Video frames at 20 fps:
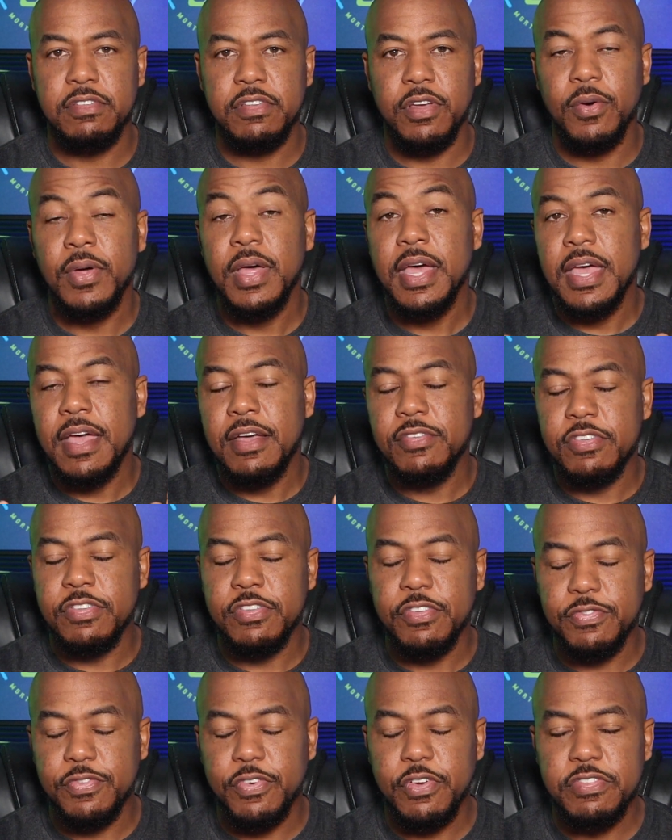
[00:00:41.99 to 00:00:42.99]
So if this
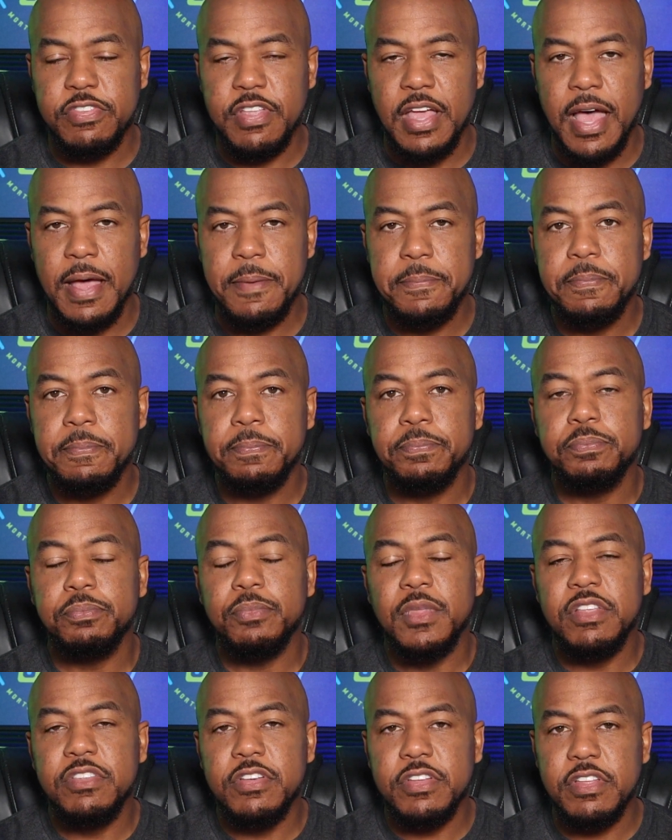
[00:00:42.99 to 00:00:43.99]
is the first time
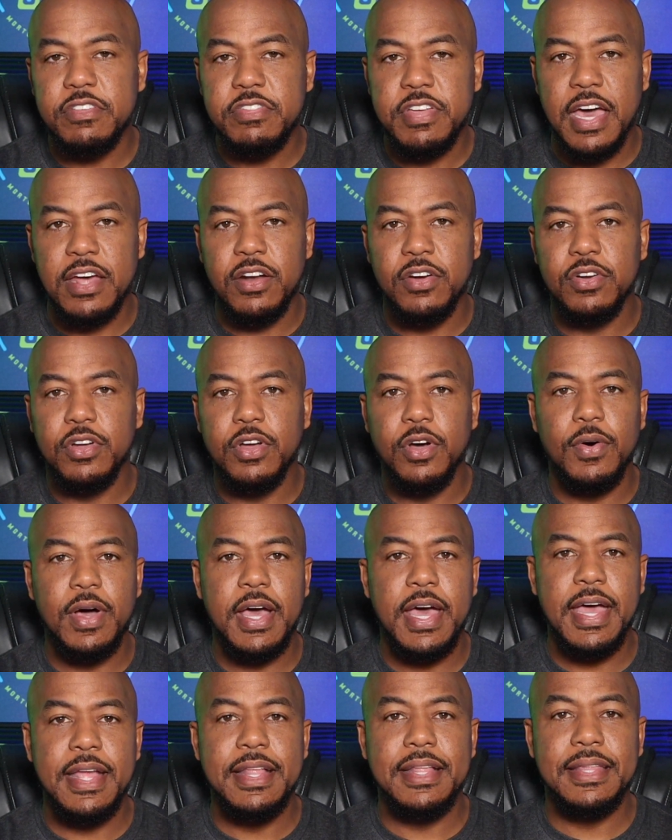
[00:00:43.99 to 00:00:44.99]
to the channel, go
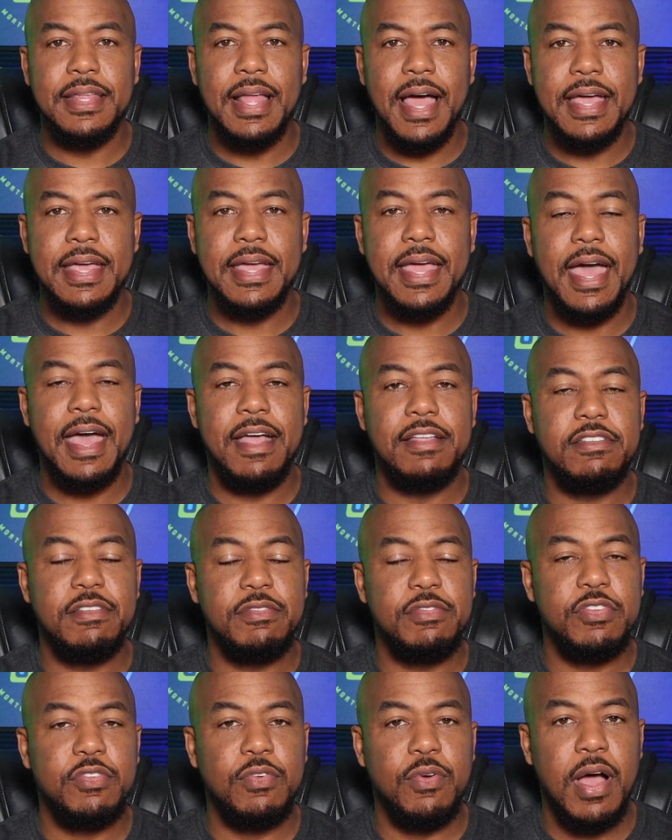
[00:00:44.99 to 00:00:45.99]
ahead and like and
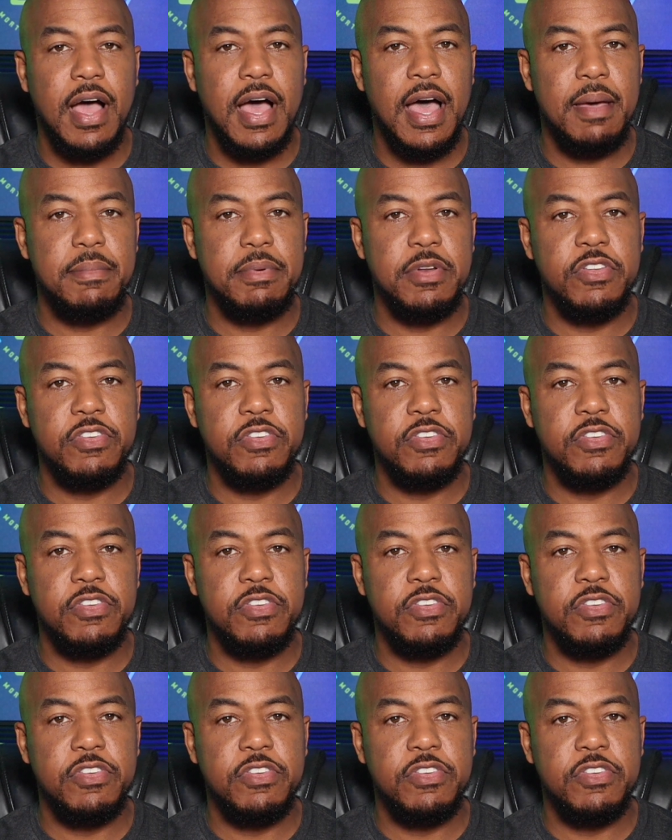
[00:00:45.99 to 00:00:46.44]
subscribe.